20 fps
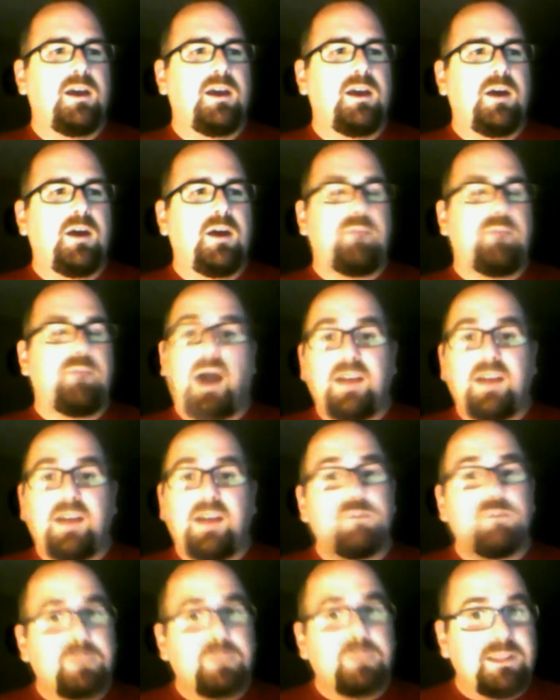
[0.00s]
Punts
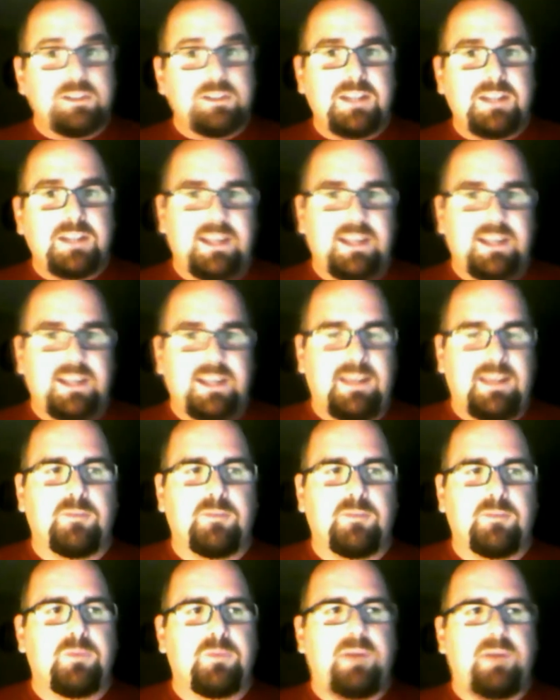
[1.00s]
would be a little shaky because
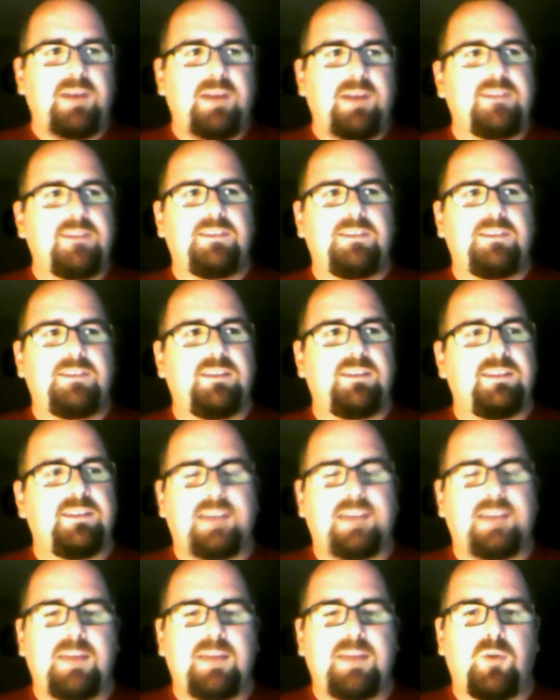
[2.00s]
with punts, it's
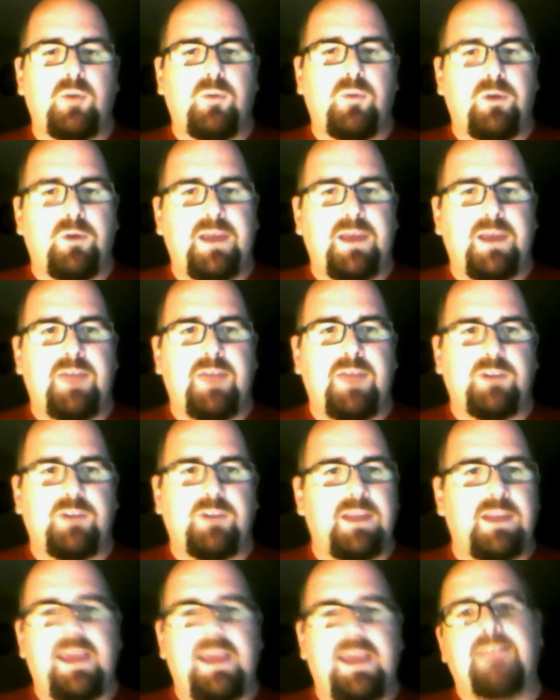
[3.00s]
kind of more important to have good
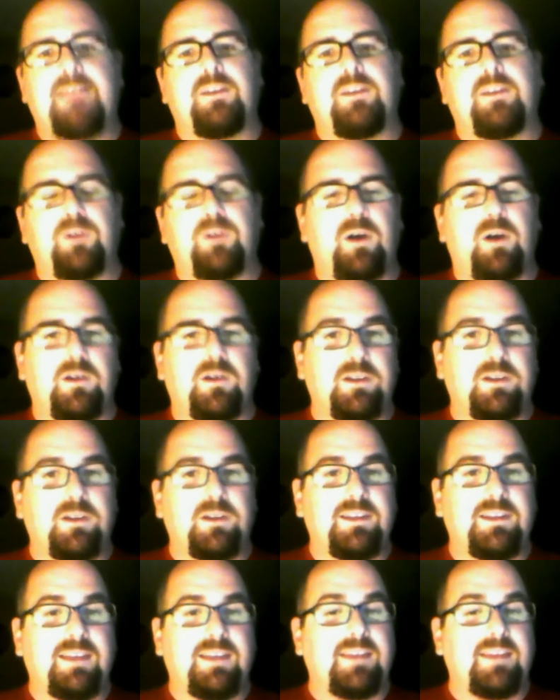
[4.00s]
hands. I don't know how good
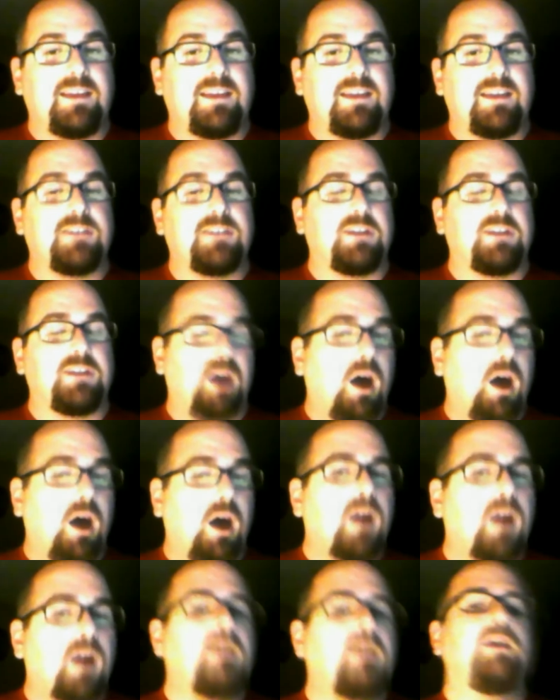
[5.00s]
his hands actually
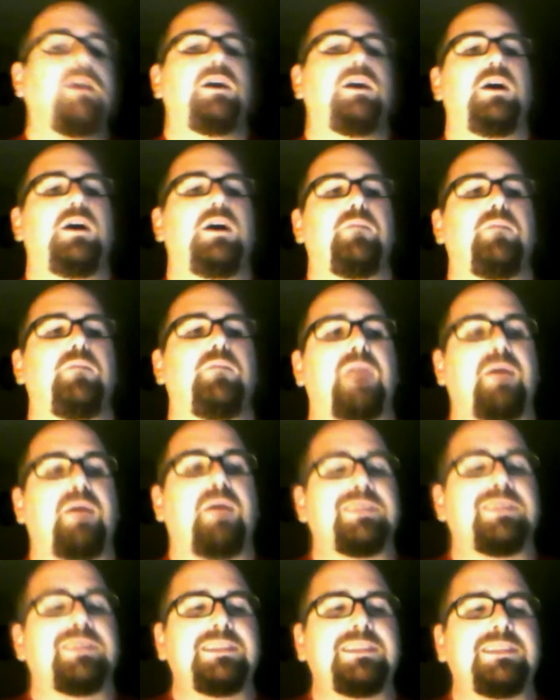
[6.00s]
are, but I would
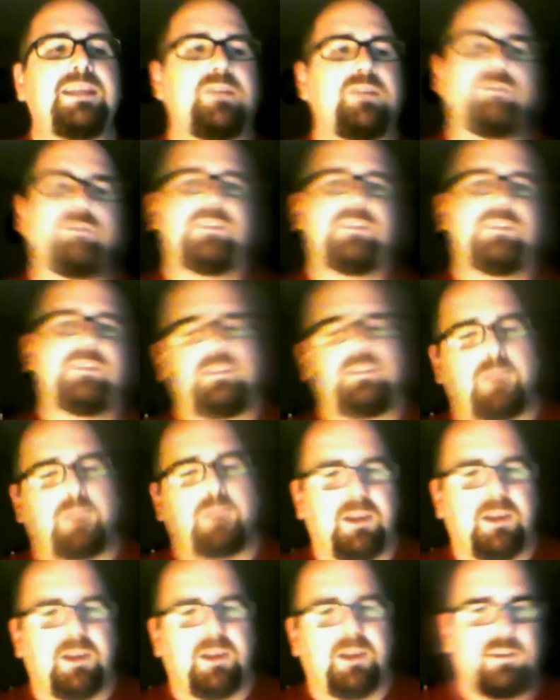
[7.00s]
love to see
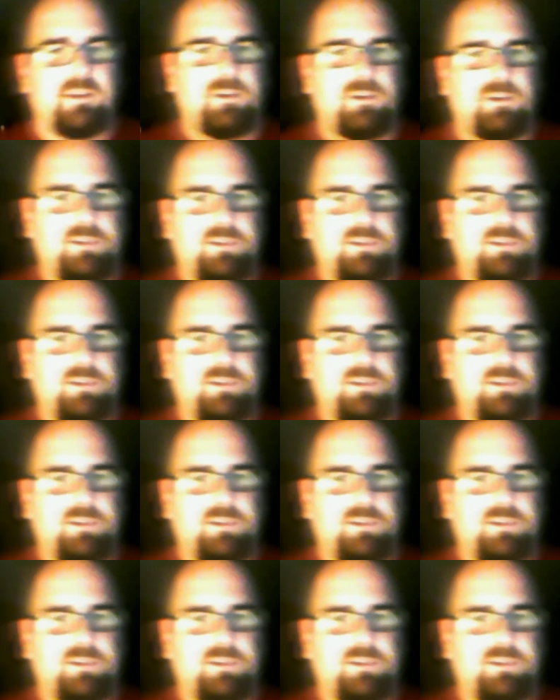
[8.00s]
Marcus Gilchrist get a